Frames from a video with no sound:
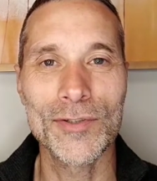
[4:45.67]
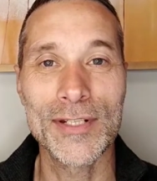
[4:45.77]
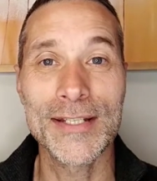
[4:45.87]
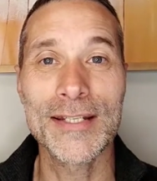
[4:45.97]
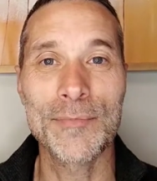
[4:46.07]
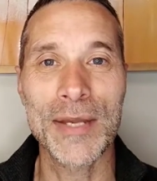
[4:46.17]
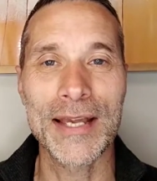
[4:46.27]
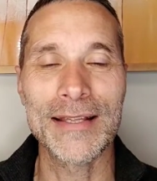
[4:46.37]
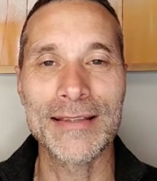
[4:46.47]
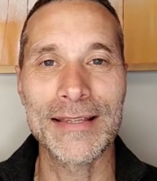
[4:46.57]

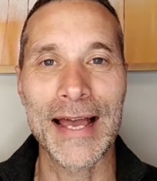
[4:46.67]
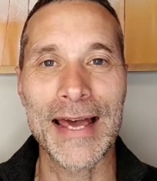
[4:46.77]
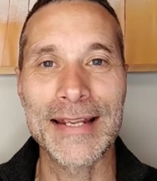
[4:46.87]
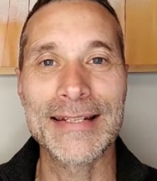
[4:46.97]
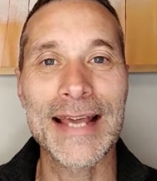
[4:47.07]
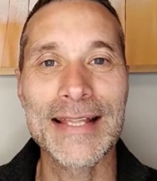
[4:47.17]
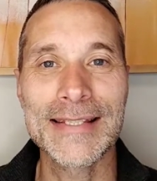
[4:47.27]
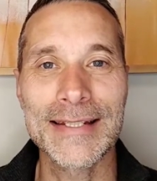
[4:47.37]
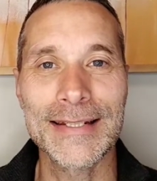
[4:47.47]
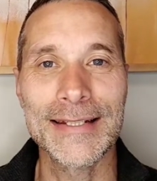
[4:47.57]
dissipate that
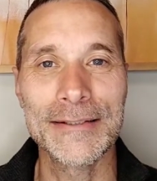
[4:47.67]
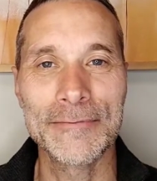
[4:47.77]
intensity.